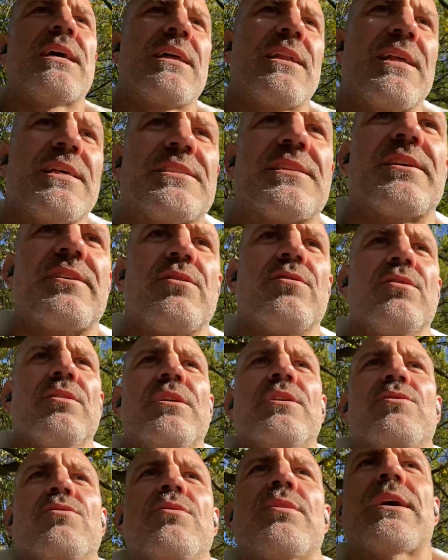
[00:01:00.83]
let's say you only
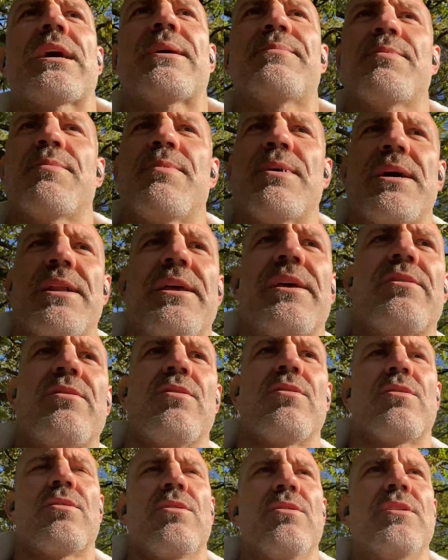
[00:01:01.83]
do the upper body
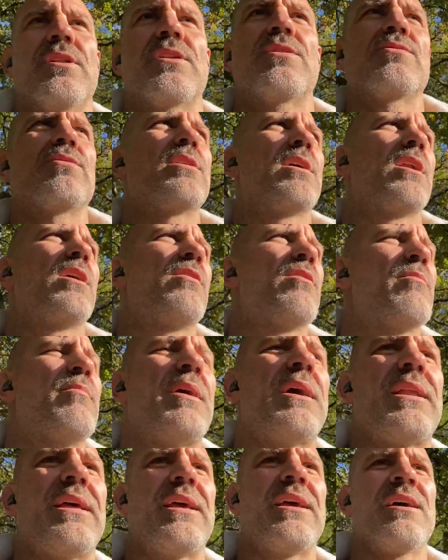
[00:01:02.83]
or only do the lower
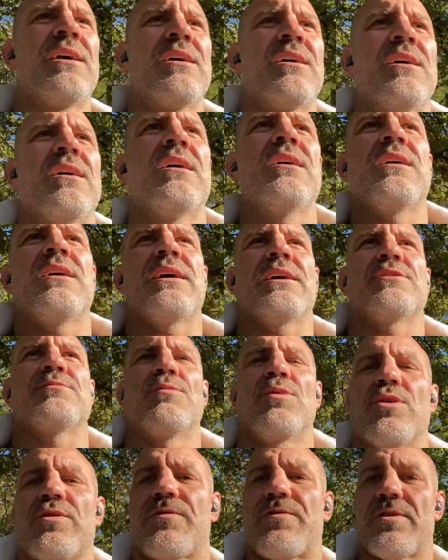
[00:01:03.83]
body, is
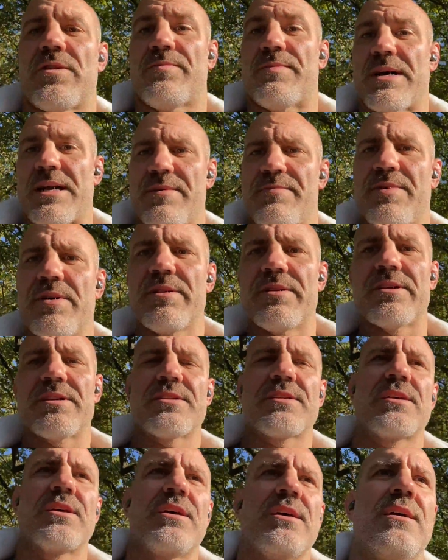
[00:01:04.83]
more for the
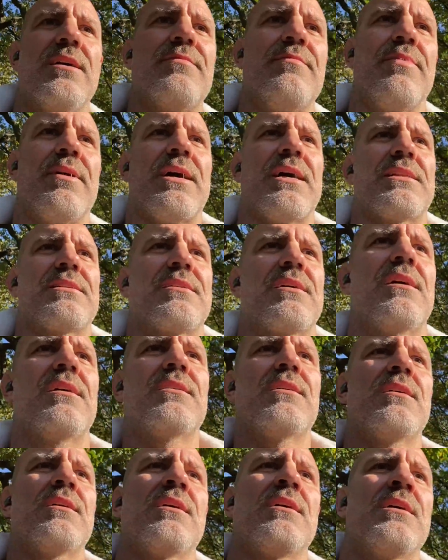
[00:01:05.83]
bodybuilders. But
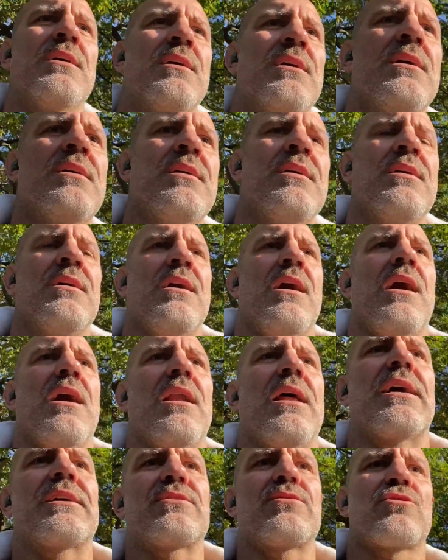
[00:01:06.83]
I
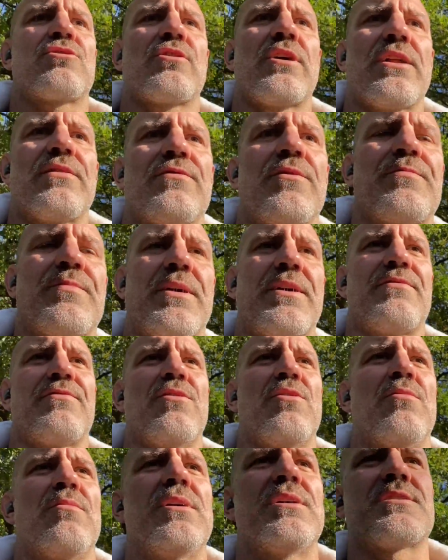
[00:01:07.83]
like to train for
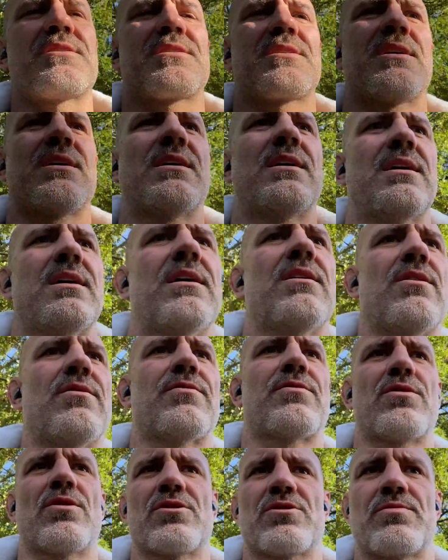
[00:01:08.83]
performance. Of
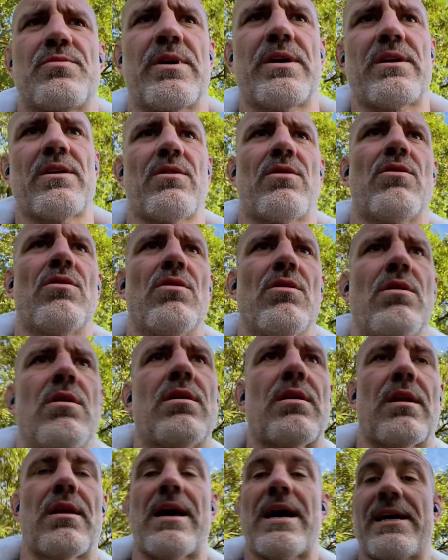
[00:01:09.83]
course, we all
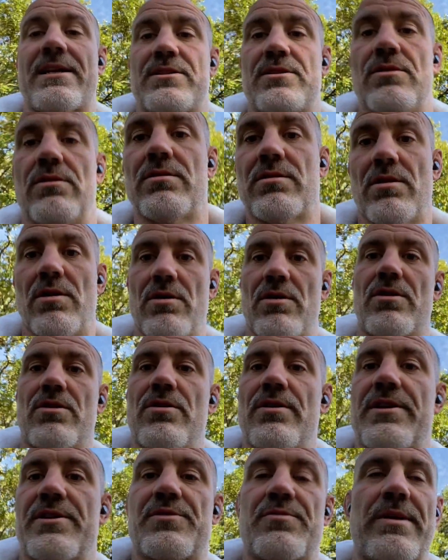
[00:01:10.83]
like to look
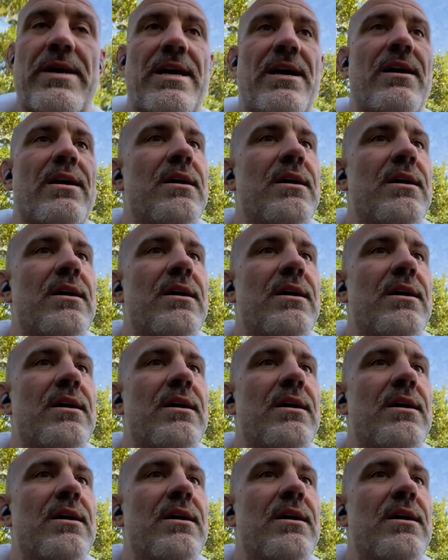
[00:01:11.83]
good as well.